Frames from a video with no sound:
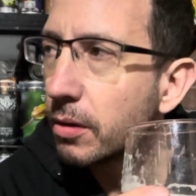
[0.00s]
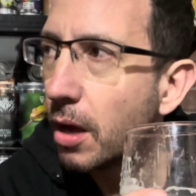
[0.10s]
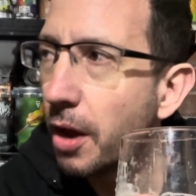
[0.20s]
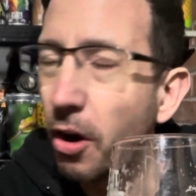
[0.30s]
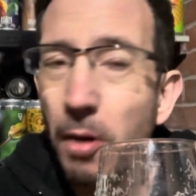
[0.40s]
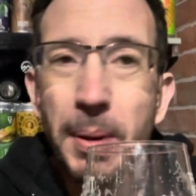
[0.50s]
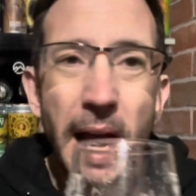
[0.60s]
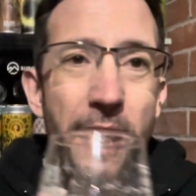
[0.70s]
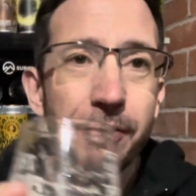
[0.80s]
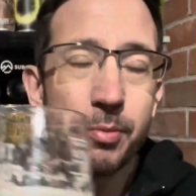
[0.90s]

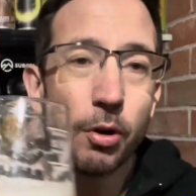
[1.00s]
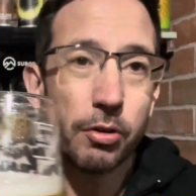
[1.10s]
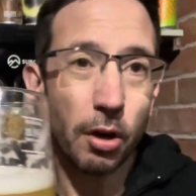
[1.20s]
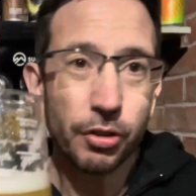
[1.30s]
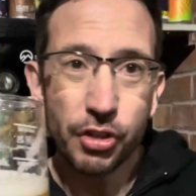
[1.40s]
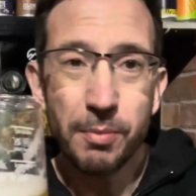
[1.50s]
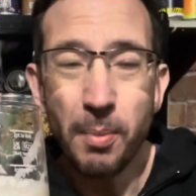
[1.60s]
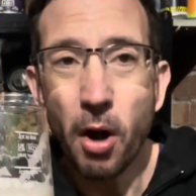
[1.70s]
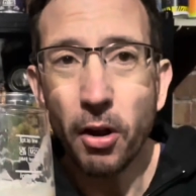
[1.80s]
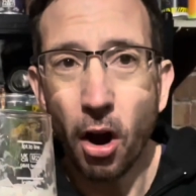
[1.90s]
IPA, like a
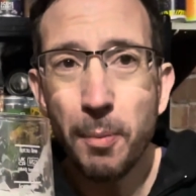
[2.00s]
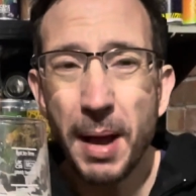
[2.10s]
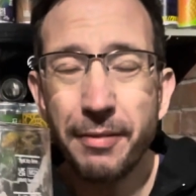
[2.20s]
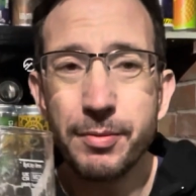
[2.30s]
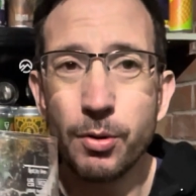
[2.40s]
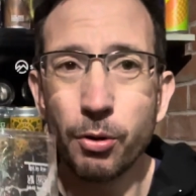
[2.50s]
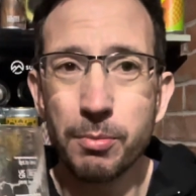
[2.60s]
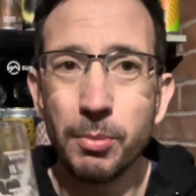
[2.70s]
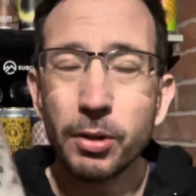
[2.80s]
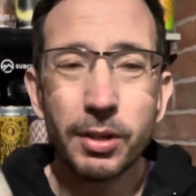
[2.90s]
supermarket IPA from Northern
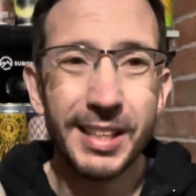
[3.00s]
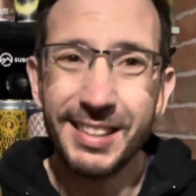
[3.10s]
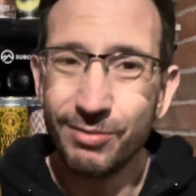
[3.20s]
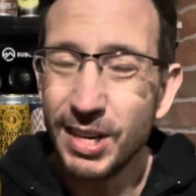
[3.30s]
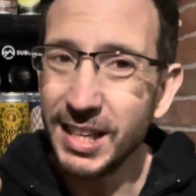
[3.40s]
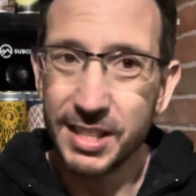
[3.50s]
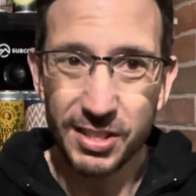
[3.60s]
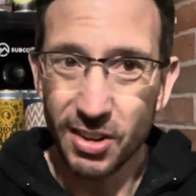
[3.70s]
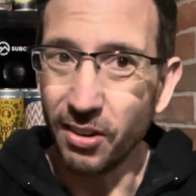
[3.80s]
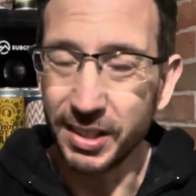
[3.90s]
Monk, and it really is
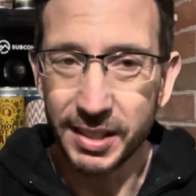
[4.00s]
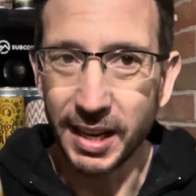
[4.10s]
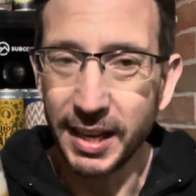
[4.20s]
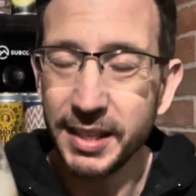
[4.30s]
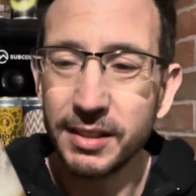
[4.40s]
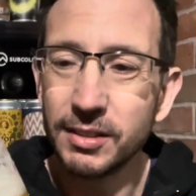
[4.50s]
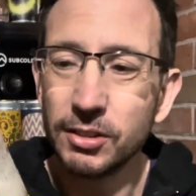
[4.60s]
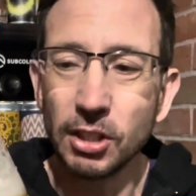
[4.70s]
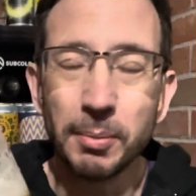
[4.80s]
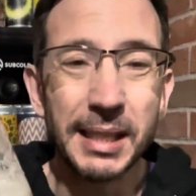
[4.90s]
night and day.
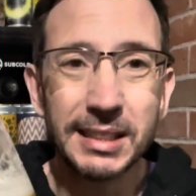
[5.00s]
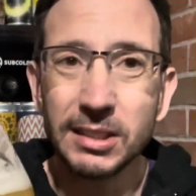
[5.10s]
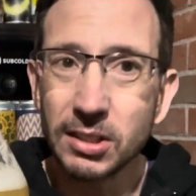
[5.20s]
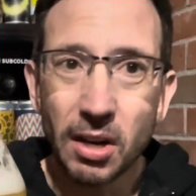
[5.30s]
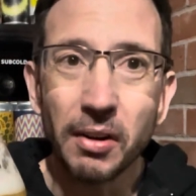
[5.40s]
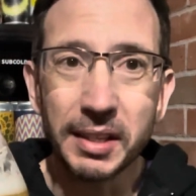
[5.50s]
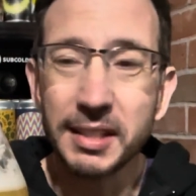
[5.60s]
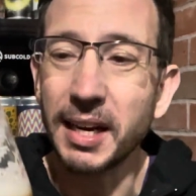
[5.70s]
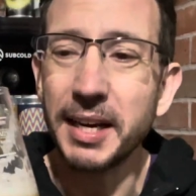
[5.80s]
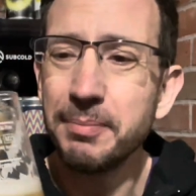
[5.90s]
Do you know what I mean? It's night and
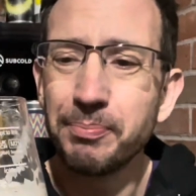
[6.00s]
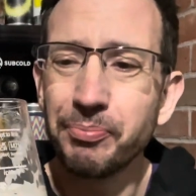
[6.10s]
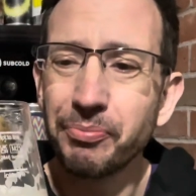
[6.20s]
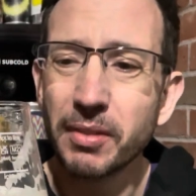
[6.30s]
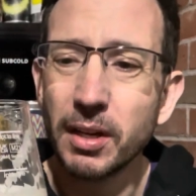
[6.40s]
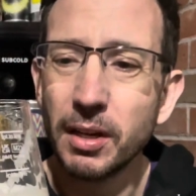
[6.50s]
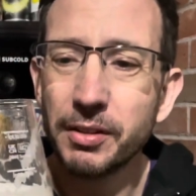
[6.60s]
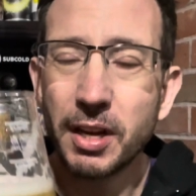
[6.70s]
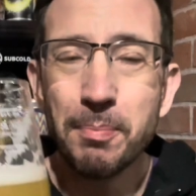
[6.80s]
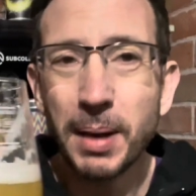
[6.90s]
day. The
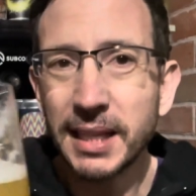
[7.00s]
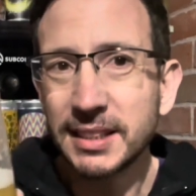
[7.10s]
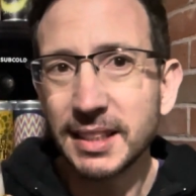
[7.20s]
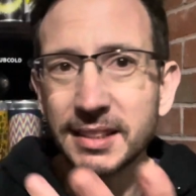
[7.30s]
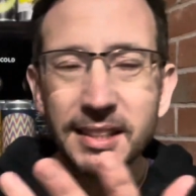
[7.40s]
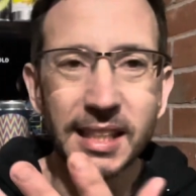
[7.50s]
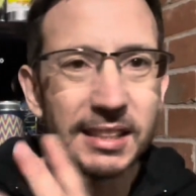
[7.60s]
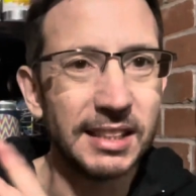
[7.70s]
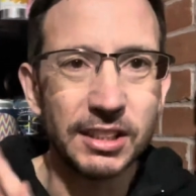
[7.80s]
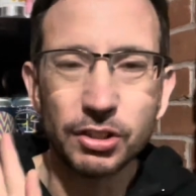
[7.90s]
complexity to
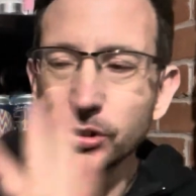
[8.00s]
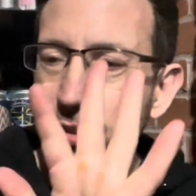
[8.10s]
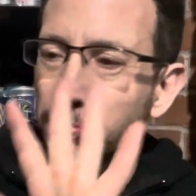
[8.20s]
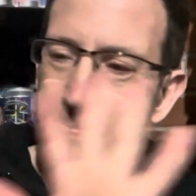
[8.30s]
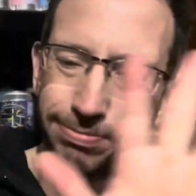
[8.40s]
this is just...